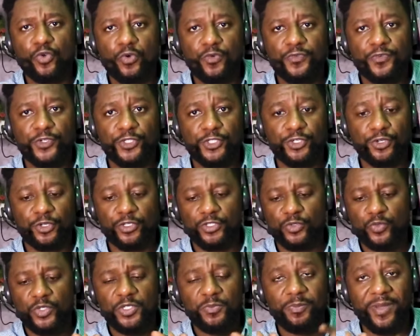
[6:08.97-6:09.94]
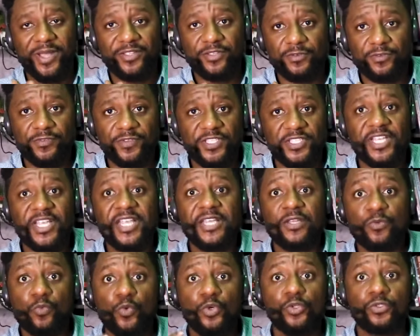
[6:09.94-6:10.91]
go for shorts, which part of it
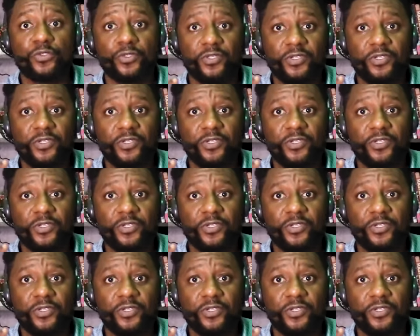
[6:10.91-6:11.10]
will